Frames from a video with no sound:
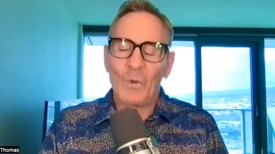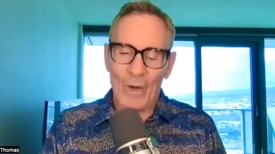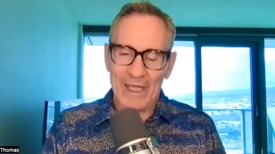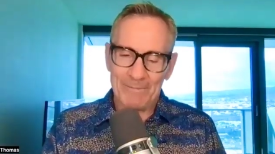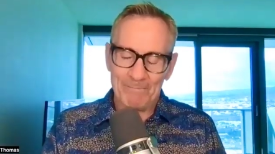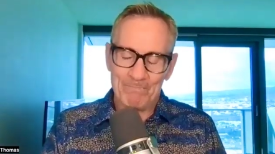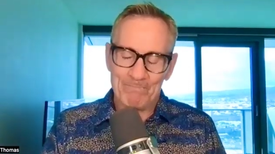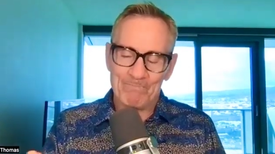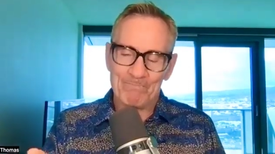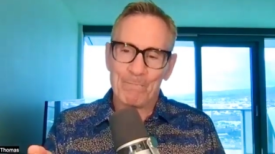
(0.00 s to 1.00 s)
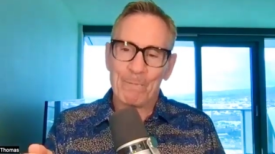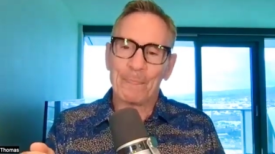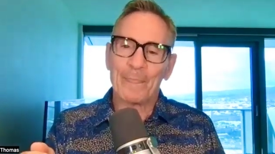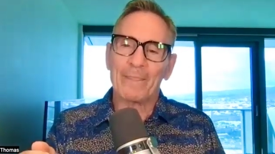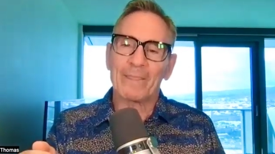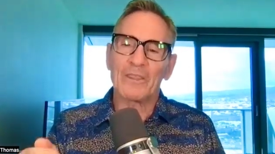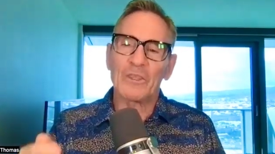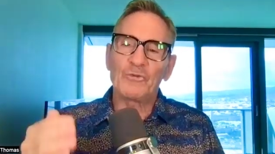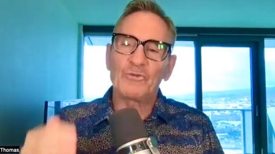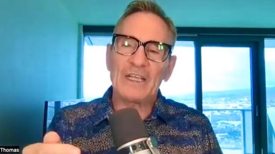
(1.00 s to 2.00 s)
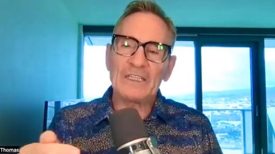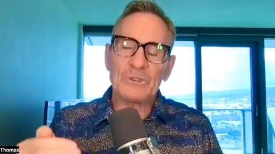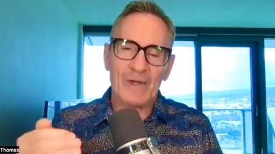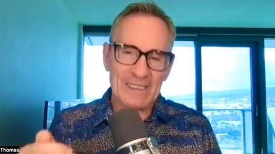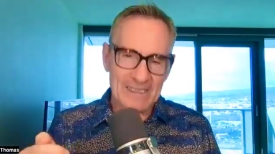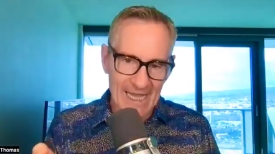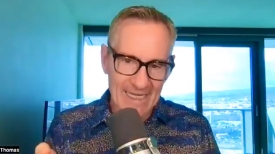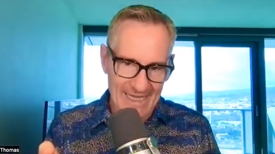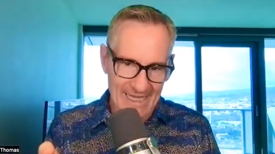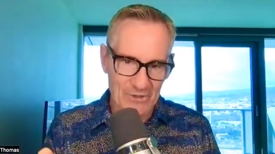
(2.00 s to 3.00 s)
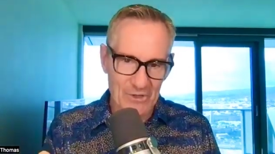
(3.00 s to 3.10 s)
When you face your anxiety head